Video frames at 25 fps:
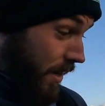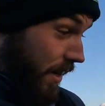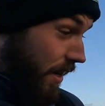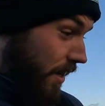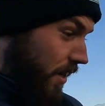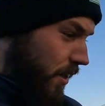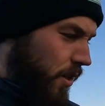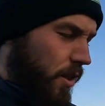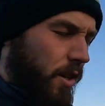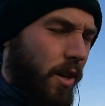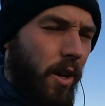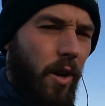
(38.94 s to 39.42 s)

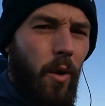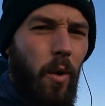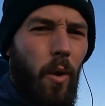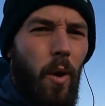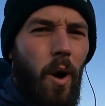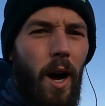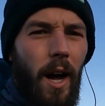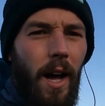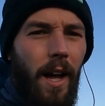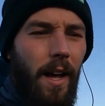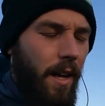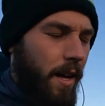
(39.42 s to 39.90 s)
It's not
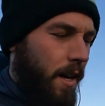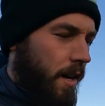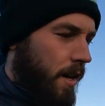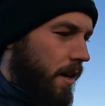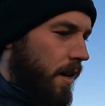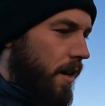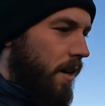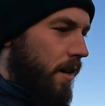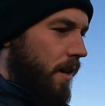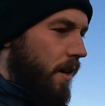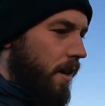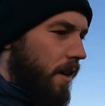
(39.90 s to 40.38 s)
quite
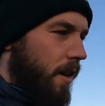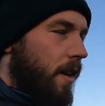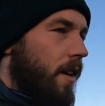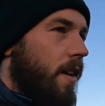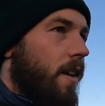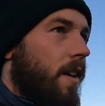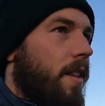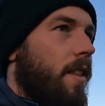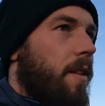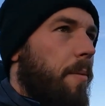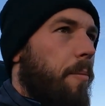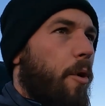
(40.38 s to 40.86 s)

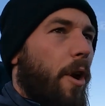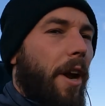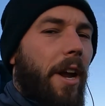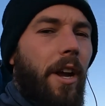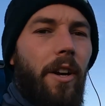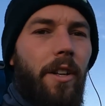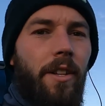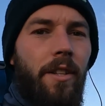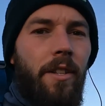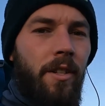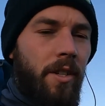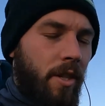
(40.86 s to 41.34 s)
the
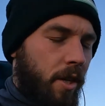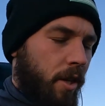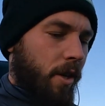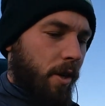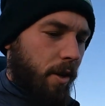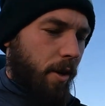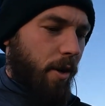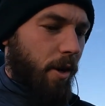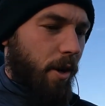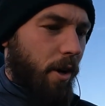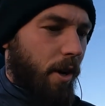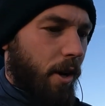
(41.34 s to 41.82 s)
Brecons
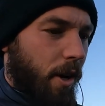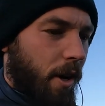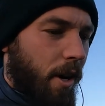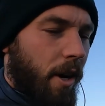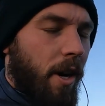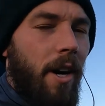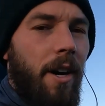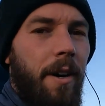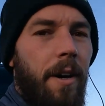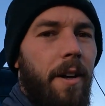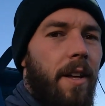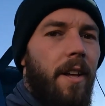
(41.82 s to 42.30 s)

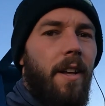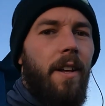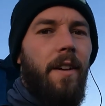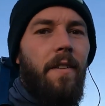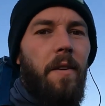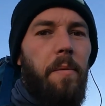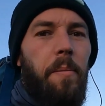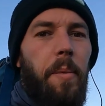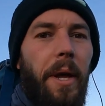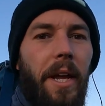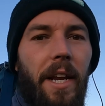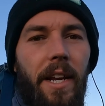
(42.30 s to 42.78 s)
or
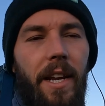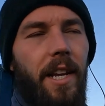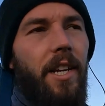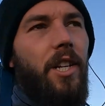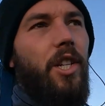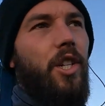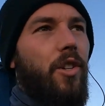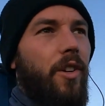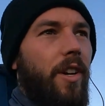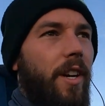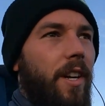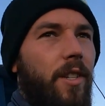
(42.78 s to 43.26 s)
Peak
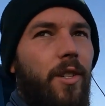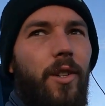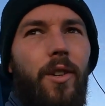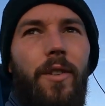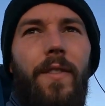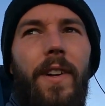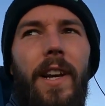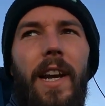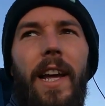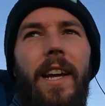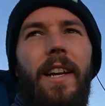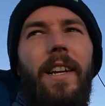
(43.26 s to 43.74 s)
District
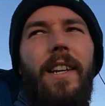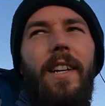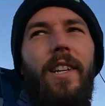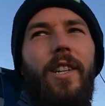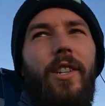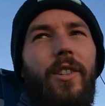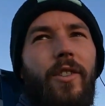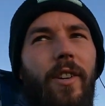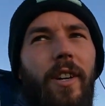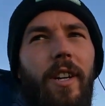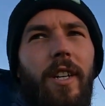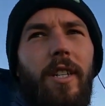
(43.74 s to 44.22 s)
or the Lake
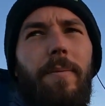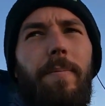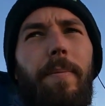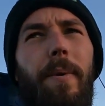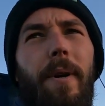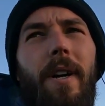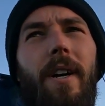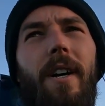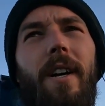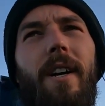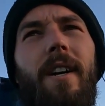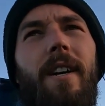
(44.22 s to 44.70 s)
District,
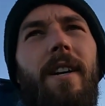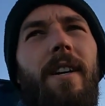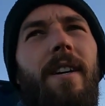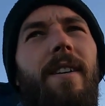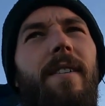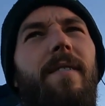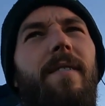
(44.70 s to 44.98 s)
but